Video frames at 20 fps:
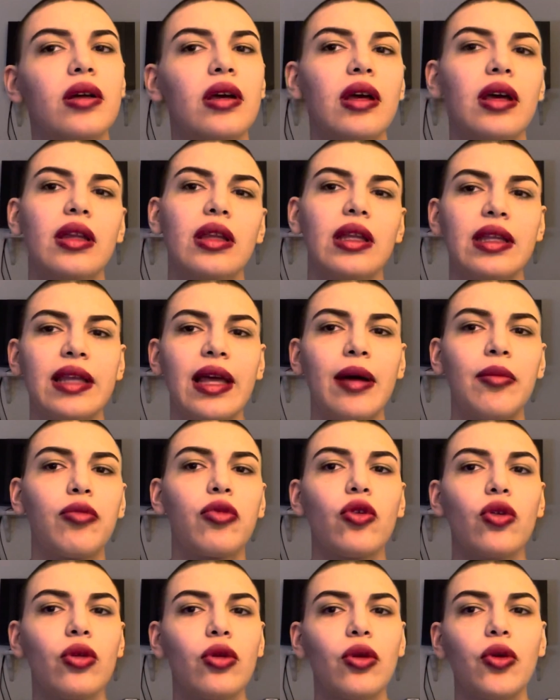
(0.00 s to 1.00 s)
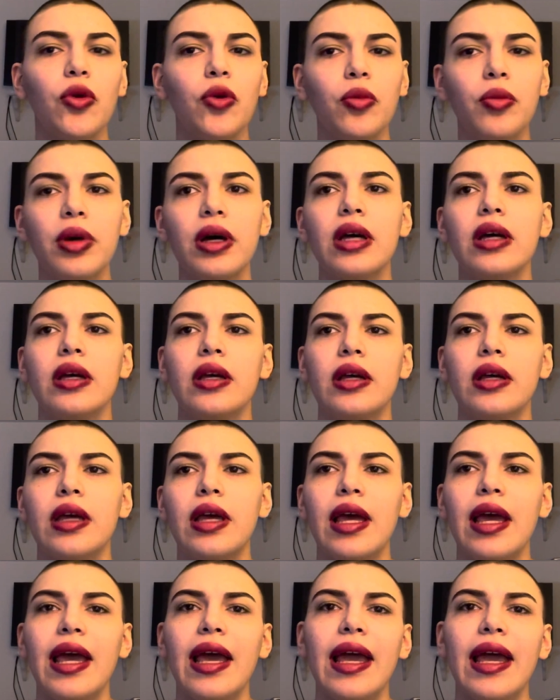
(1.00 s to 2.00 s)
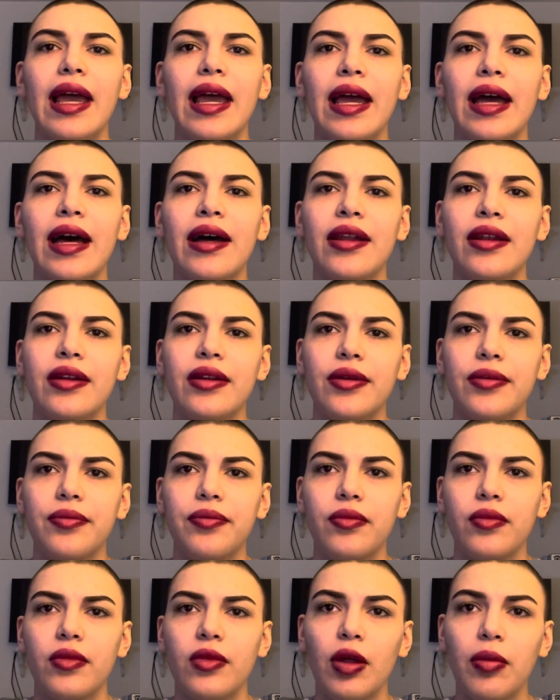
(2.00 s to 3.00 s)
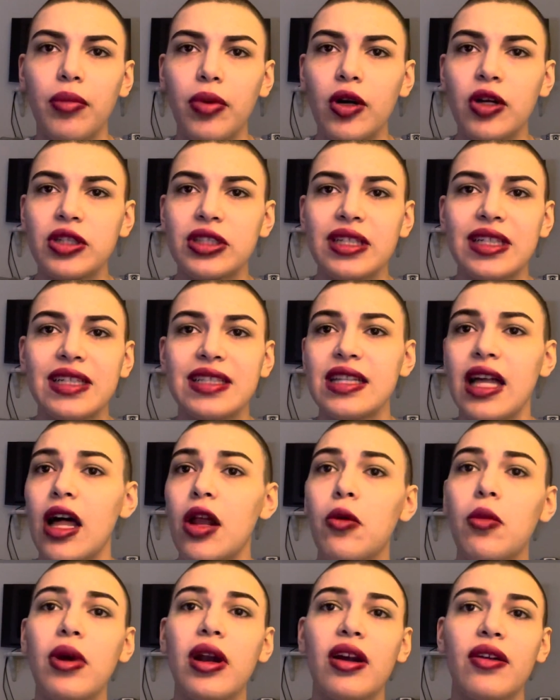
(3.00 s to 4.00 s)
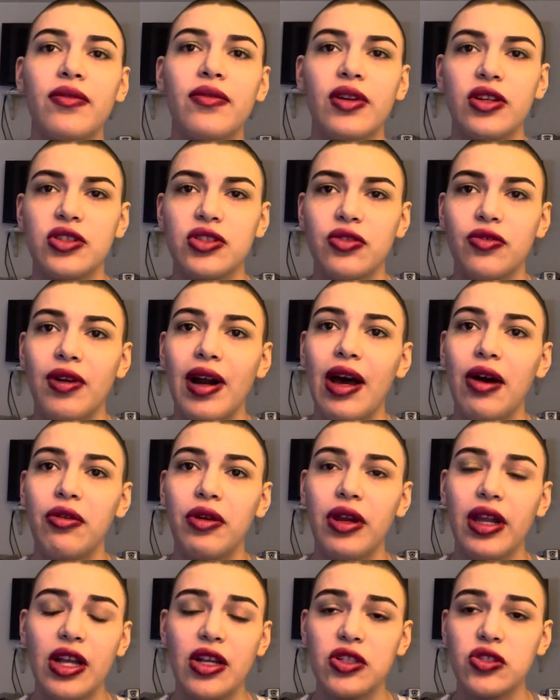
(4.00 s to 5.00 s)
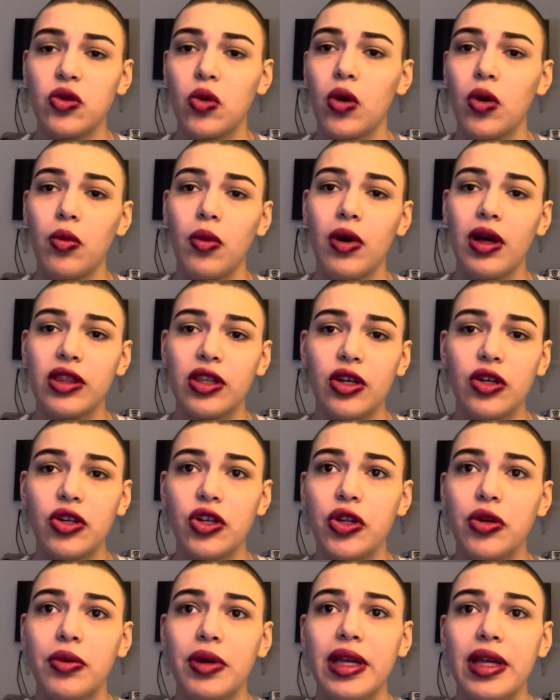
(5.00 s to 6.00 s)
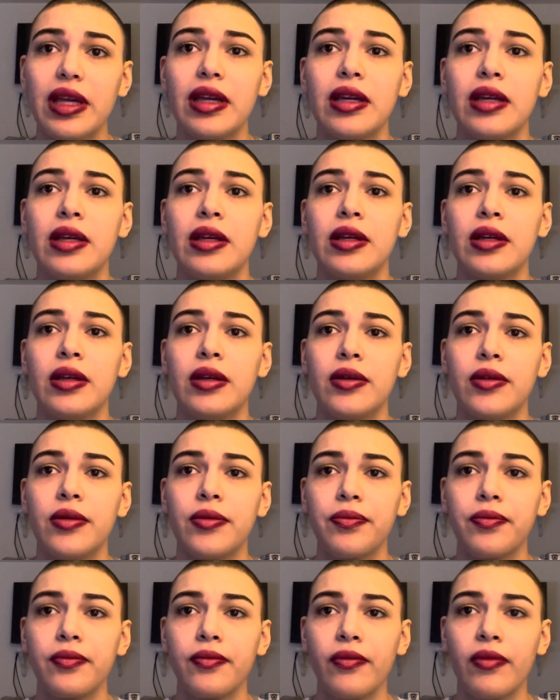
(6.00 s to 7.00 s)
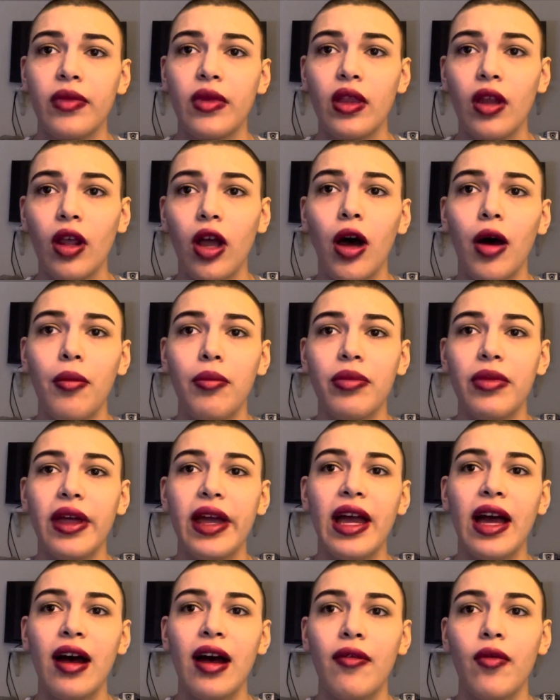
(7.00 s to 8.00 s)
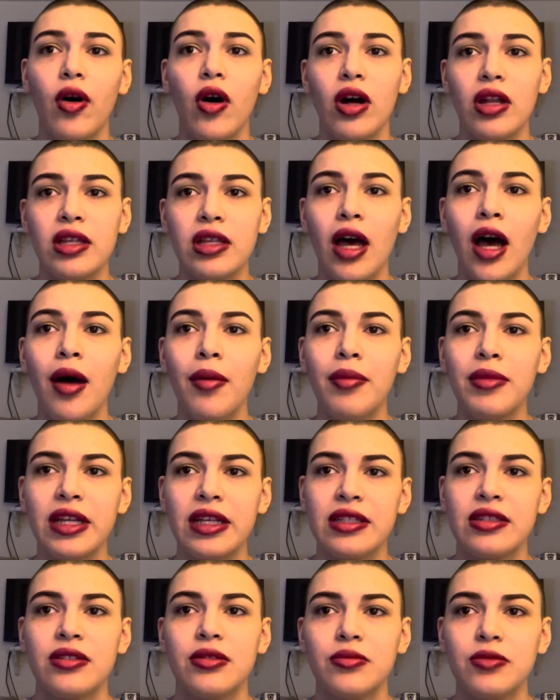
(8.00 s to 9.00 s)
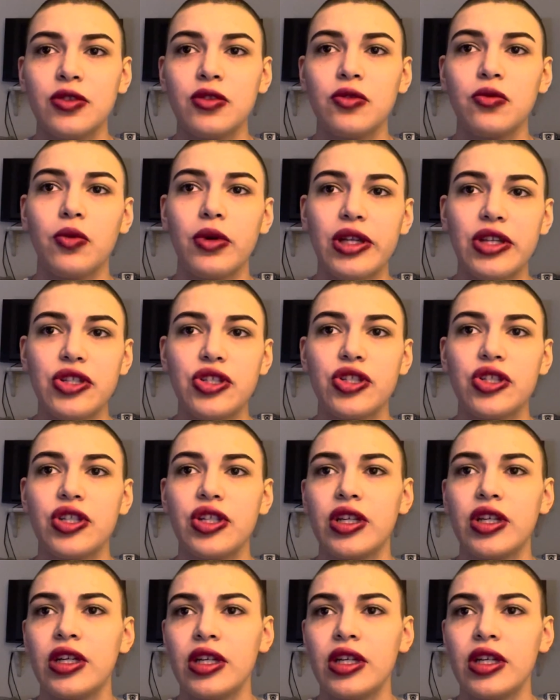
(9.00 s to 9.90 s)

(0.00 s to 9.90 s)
and the temporal lobe. And the person is not aware of their surroundings or what they're doing. They have automatisms, which